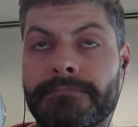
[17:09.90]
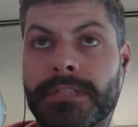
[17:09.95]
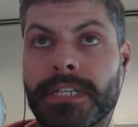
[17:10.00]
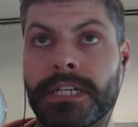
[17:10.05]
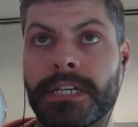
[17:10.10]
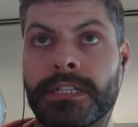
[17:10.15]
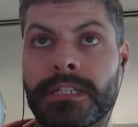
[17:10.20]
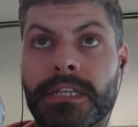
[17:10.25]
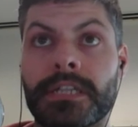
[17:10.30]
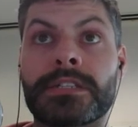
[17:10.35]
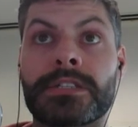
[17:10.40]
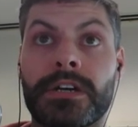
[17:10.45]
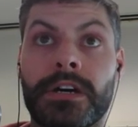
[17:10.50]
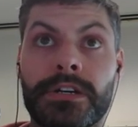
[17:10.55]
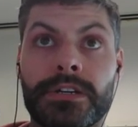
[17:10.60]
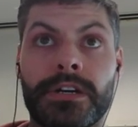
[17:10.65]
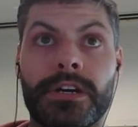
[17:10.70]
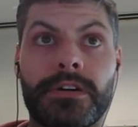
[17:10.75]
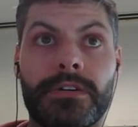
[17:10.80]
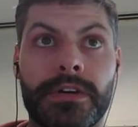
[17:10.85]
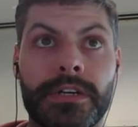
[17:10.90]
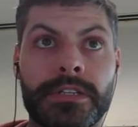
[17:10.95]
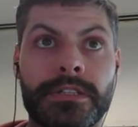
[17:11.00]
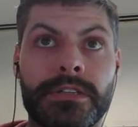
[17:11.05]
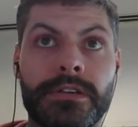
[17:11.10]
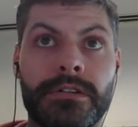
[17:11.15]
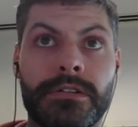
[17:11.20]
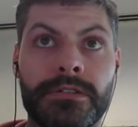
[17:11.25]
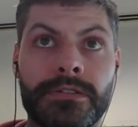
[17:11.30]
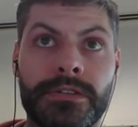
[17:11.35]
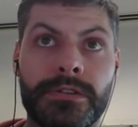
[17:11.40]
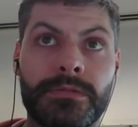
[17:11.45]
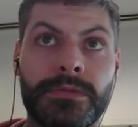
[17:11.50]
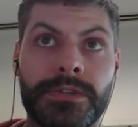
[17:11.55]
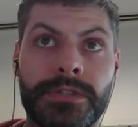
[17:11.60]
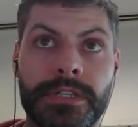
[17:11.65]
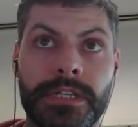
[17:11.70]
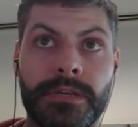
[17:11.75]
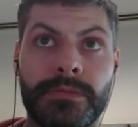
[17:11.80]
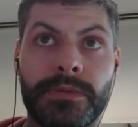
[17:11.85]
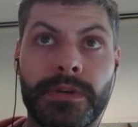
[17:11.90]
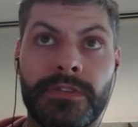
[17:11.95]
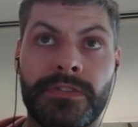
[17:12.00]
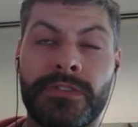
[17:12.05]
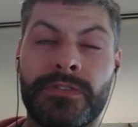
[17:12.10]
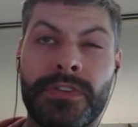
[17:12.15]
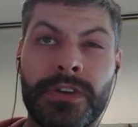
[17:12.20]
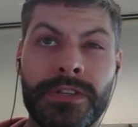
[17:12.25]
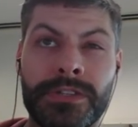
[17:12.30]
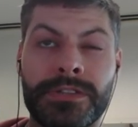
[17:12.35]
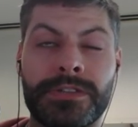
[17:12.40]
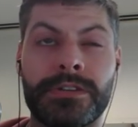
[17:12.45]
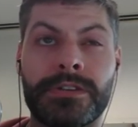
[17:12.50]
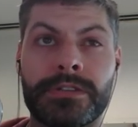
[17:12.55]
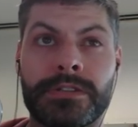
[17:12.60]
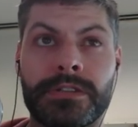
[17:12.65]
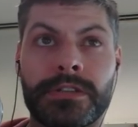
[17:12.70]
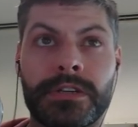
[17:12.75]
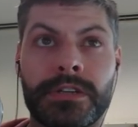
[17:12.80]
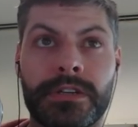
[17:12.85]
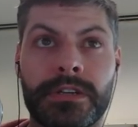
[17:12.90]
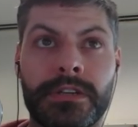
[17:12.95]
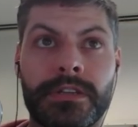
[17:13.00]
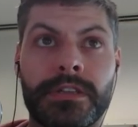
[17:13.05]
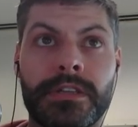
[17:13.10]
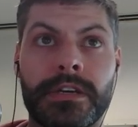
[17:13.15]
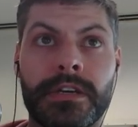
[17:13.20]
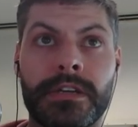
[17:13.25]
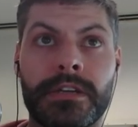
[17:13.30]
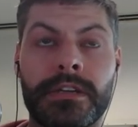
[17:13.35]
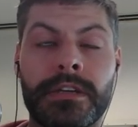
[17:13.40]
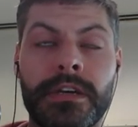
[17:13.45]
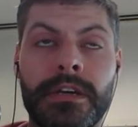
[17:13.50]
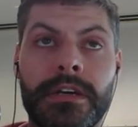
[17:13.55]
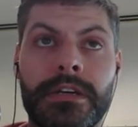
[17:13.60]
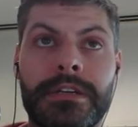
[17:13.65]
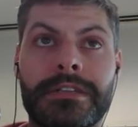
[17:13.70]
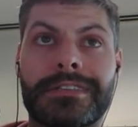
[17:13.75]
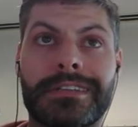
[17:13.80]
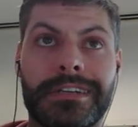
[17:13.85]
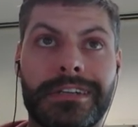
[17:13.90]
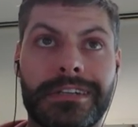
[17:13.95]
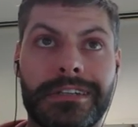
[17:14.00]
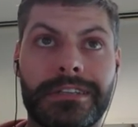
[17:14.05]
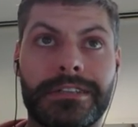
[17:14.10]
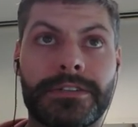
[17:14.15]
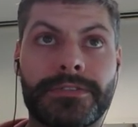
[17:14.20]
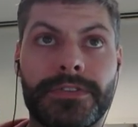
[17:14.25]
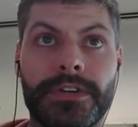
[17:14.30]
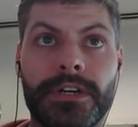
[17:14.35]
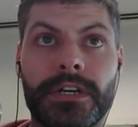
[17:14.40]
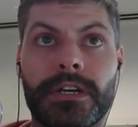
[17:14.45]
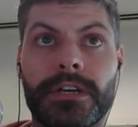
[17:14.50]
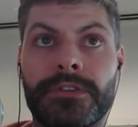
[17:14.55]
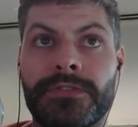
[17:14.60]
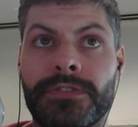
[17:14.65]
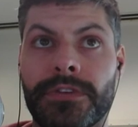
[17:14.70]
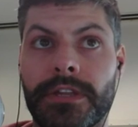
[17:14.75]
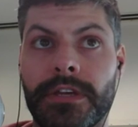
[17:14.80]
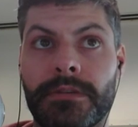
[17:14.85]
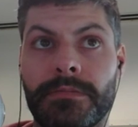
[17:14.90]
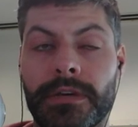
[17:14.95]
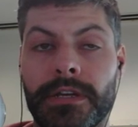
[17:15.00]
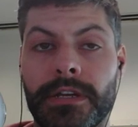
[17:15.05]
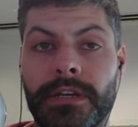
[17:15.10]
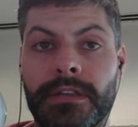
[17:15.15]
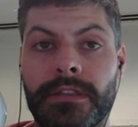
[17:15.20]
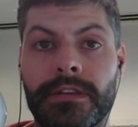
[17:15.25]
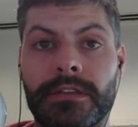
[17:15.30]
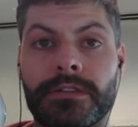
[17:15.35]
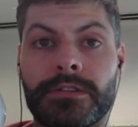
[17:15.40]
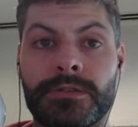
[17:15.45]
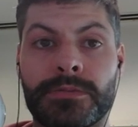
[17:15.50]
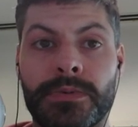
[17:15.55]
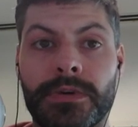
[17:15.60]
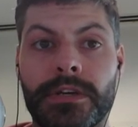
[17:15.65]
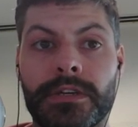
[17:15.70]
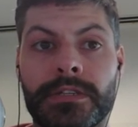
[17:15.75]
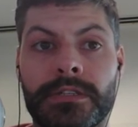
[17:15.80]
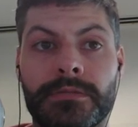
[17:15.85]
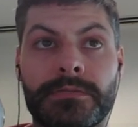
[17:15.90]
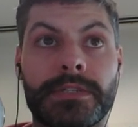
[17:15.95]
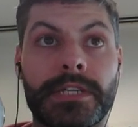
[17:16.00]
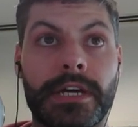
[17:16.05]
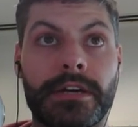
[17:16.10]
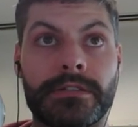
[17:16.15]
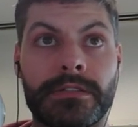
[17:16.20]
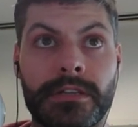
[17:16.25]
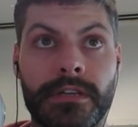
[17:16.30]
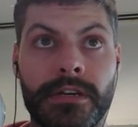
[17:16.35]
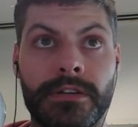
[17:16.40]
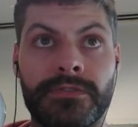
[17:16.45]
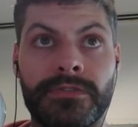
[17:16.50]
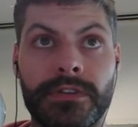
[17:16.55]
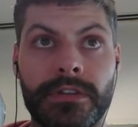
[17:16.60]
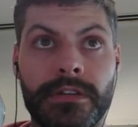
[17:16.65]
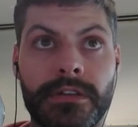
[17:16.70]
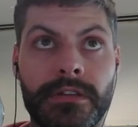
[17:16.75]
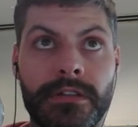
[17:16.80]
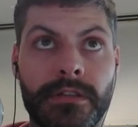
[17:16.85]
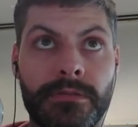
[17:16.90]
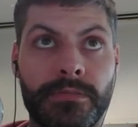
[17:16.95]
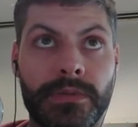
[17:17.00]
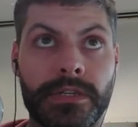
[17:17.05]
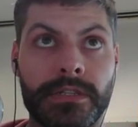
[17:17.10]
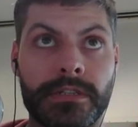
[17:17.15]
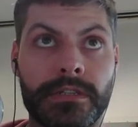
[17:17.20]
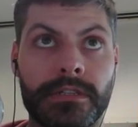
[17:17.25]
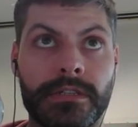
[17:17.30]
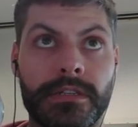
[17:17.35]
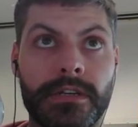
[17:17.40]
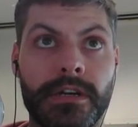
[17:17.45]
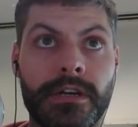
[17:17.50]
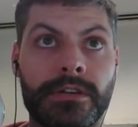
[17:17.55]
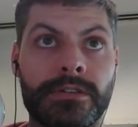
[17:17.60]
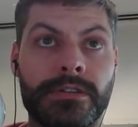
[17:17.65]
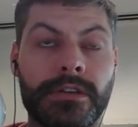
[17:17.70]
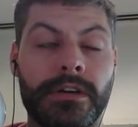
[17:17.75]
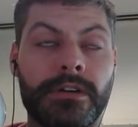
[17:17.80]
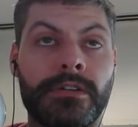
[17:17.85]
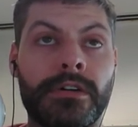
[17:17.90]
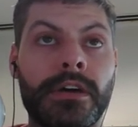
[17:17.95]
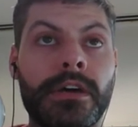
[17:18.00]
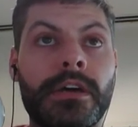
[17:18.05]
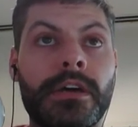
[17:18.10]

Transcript: it's ongoing, so we'll see. But if the phase 2 doesn't look good, then it's not going to look very good for them, and I think there's probably some downside for the business there. So